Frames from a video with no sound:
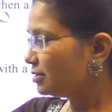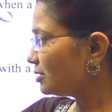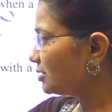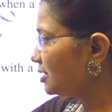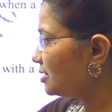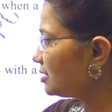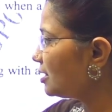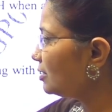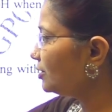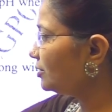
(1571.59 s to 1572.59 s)
So this is
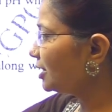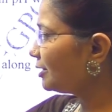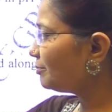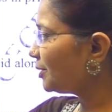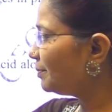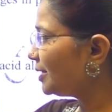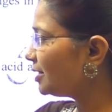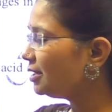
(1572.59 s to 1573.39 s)
how you can prepare